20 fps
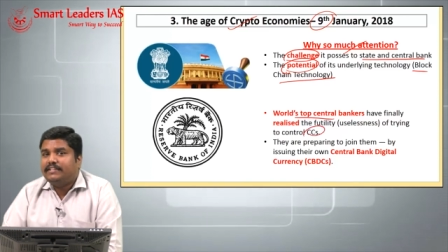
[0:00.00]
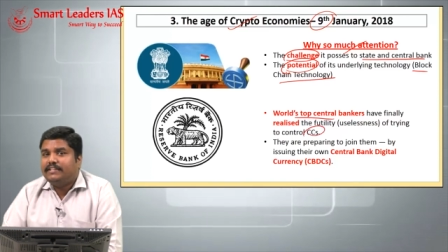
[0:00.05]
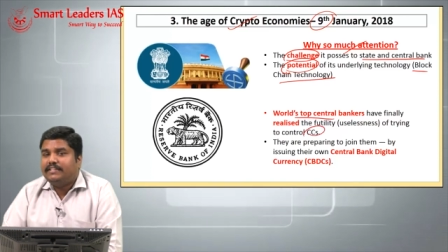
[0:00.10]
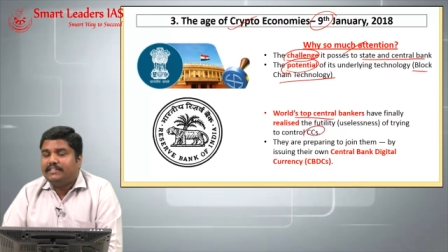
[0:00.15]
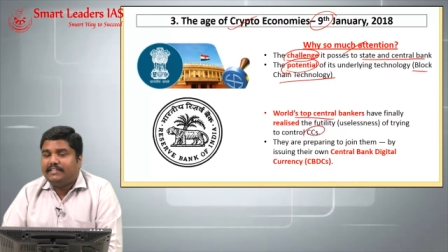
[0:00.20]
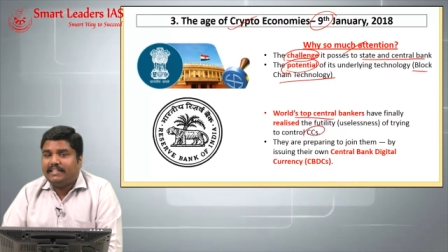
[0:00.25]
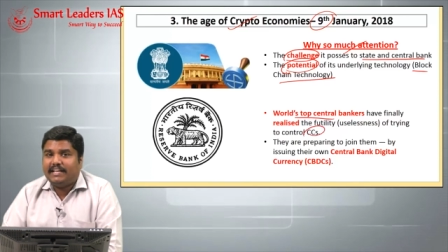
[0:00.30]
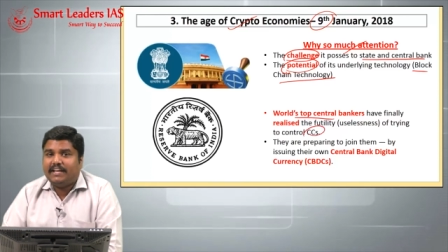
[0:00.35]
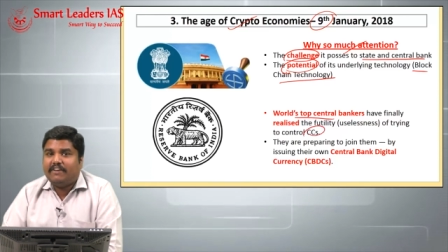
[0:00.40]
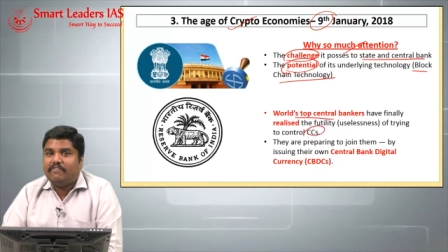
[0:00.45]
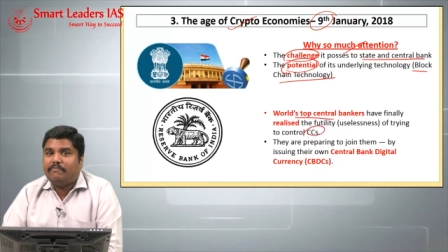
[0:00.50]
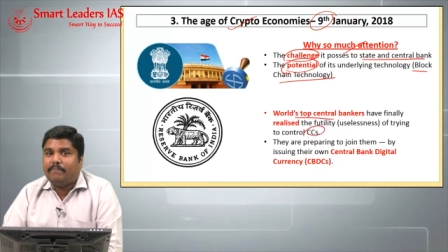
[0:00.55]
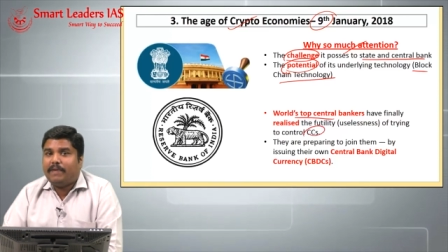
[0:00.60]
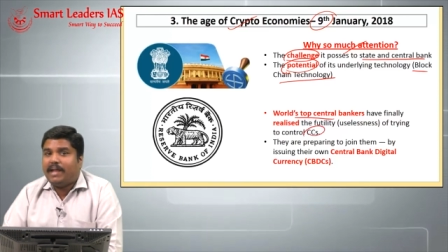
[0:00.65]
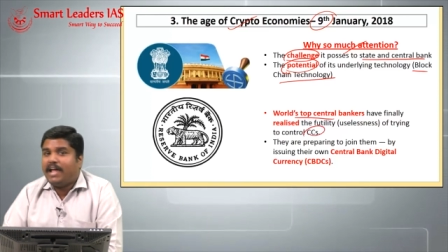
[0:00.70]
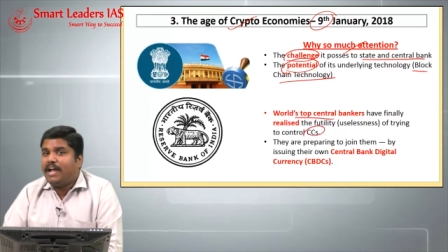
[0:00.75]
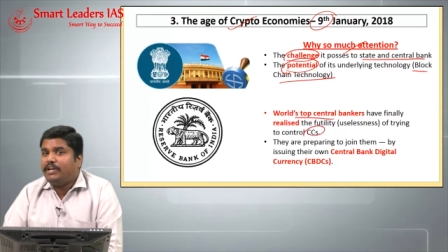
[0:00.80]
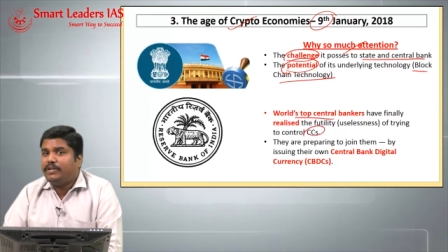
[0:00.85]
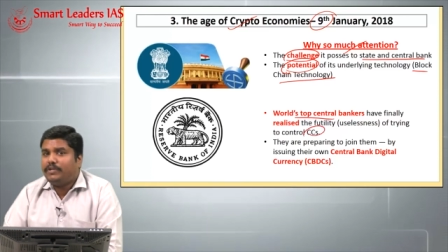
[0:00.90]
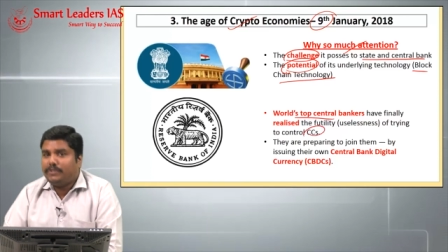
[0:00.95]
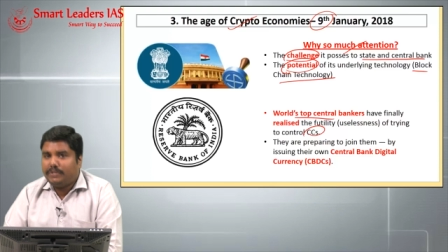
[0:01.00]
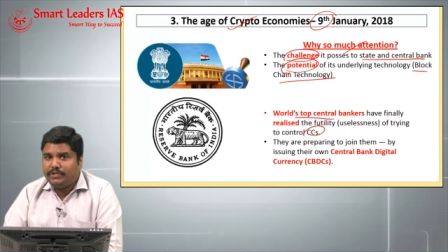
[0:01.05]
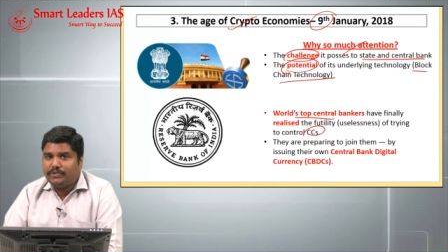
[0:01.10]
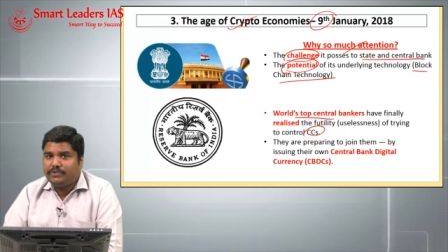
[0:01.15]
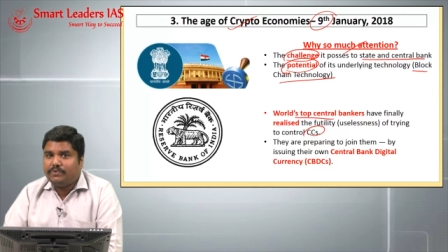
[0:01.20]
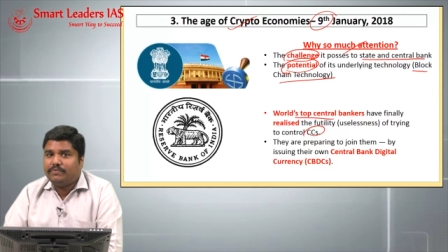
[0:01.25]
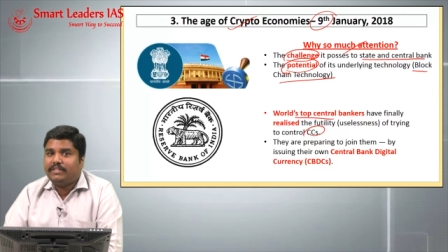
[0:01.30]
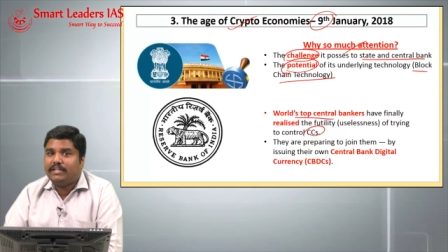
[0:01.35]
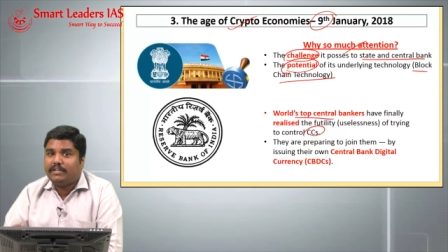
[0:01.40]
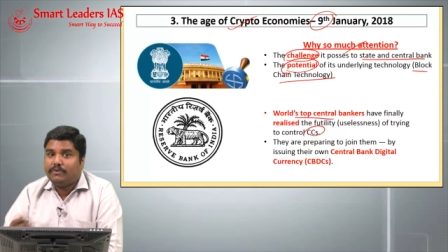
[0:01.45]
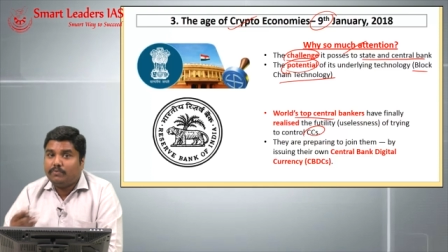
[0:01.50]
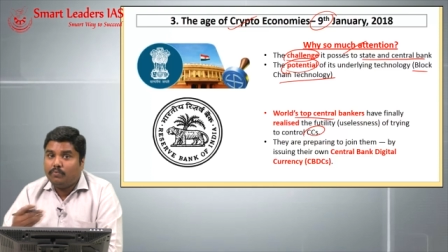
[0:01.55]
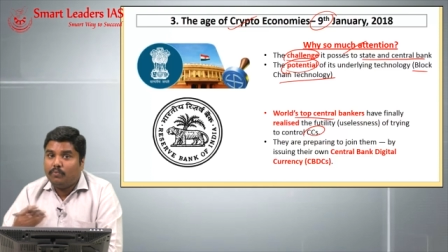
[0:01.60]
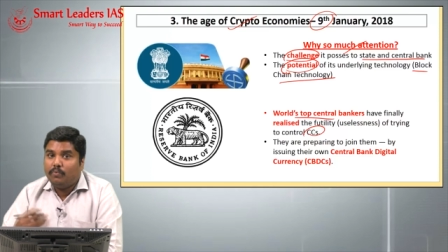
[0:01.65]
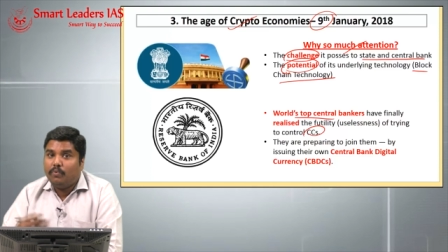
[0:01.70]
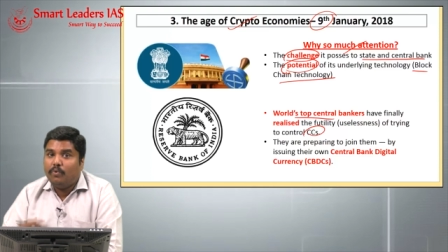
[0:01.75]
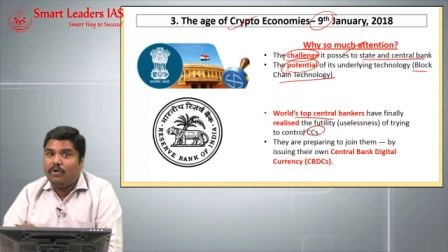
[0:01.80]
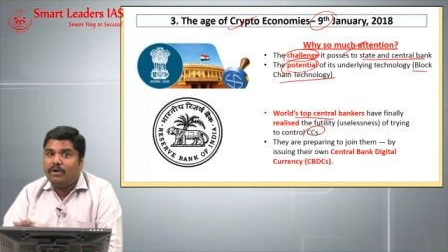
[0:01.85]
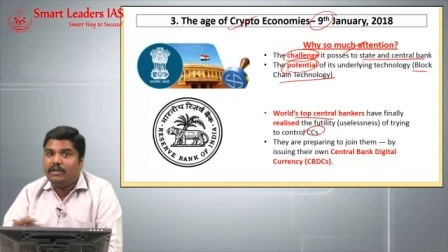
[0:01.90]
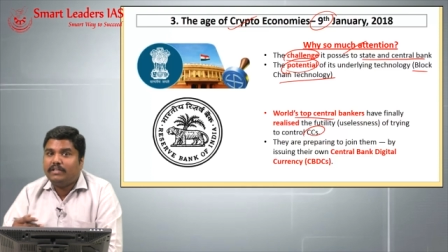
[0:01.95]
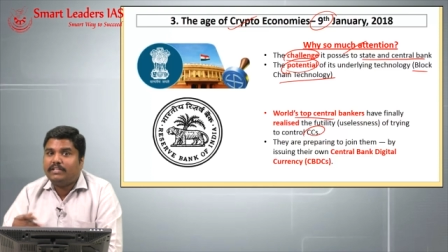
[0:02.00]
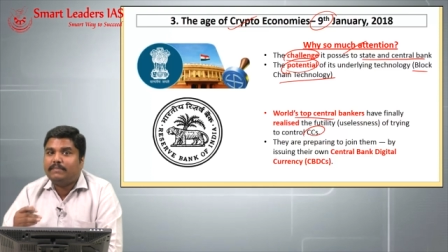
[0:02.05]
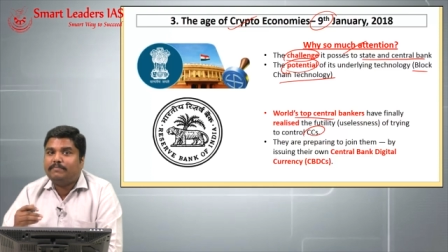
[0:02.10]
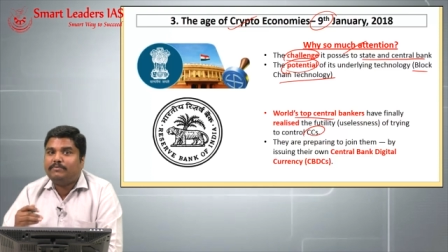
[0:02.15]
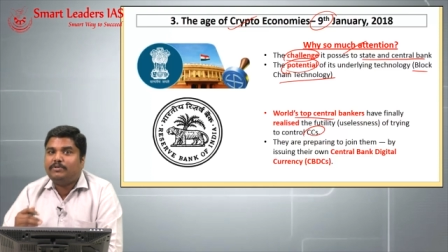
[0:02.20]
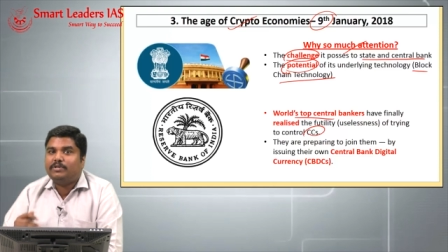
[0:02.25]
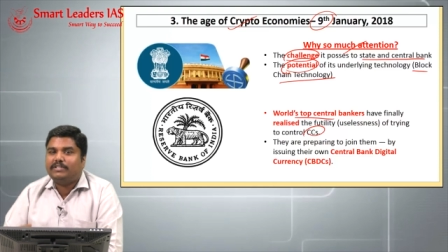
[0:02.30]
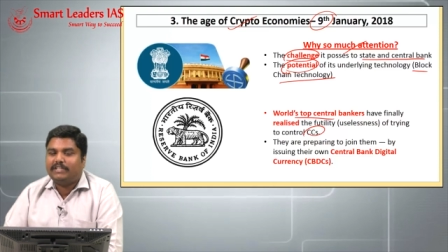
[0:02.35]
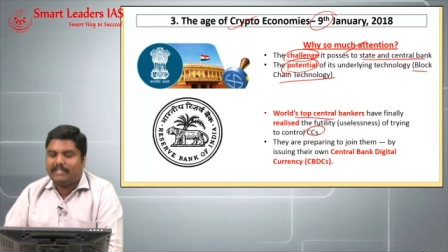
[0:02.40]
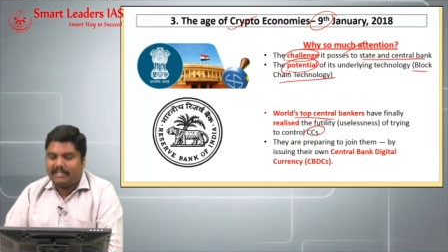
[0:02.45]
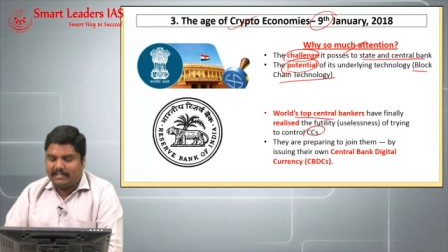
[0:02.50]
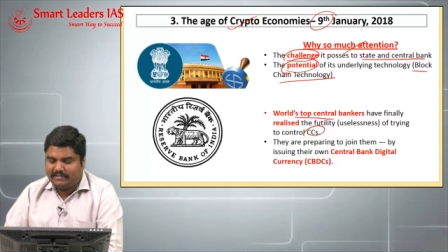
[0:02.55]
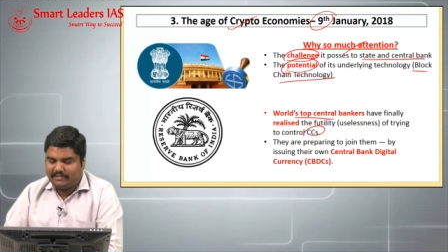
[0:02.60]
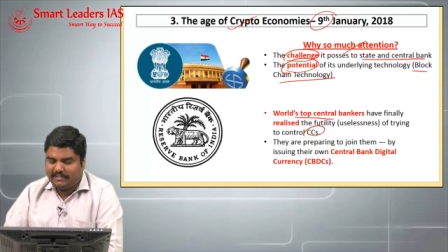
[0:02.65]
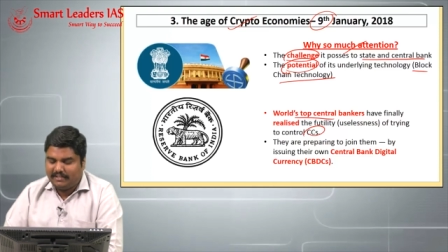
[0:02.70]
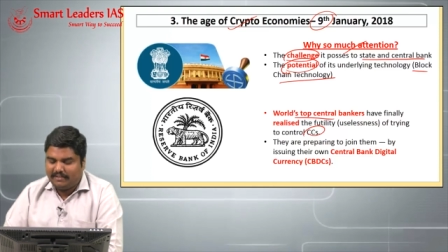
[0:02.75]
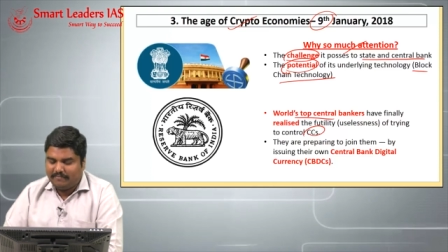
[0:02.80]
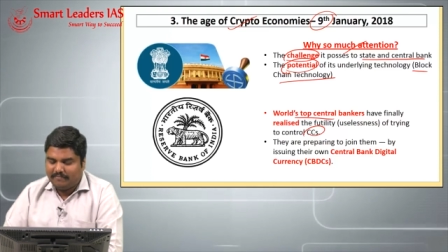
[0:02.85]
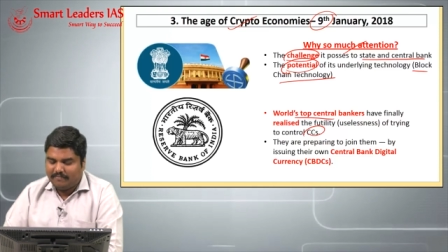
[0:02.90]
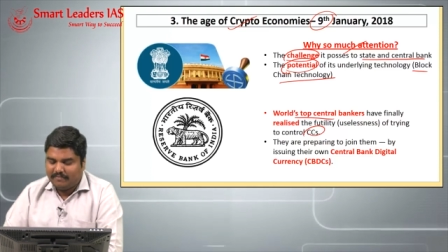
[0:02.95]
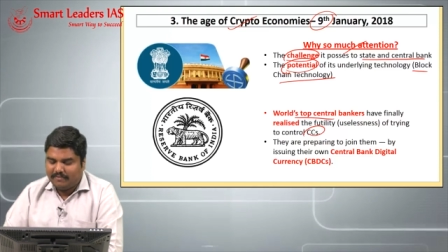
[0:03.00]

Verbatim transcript: they have planned to issue their own cryptocurrency.